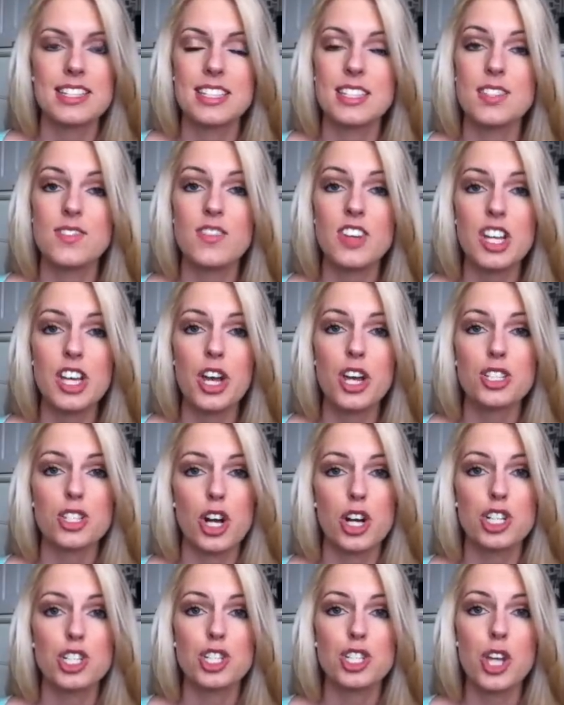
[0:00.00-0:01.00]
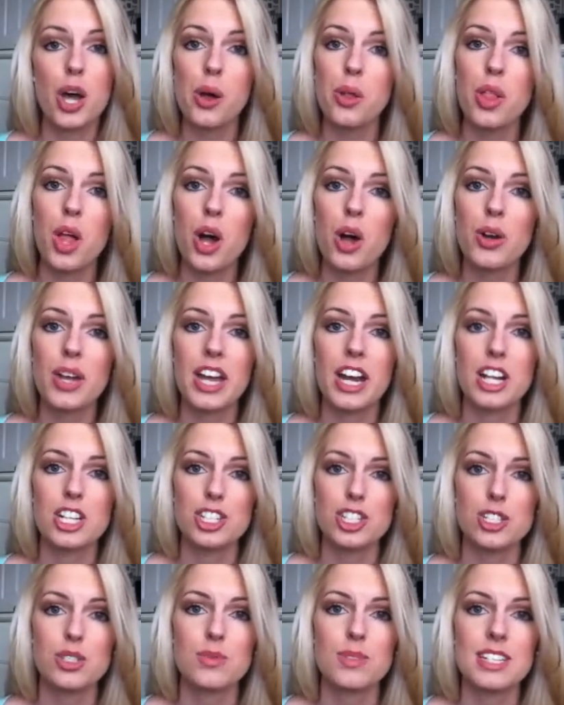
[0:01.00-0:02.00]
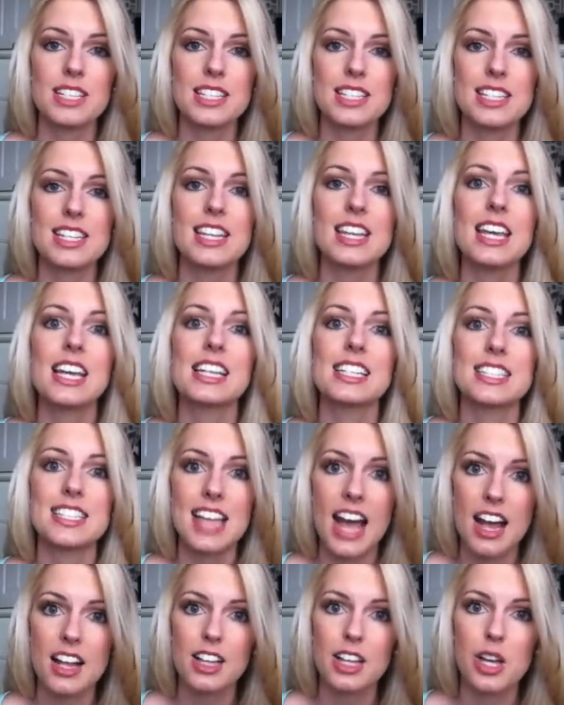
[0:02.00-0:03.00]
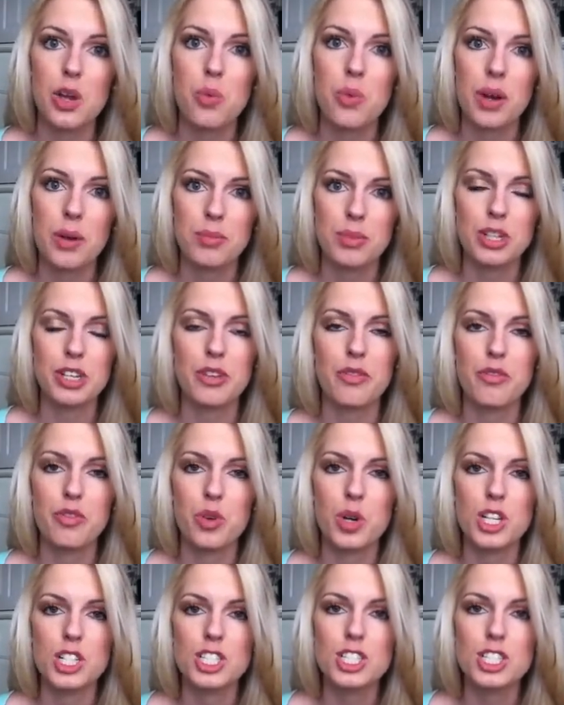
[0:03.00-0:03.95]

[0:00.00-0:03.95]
These videos are so long and I just want to see exactly what I'm looking for.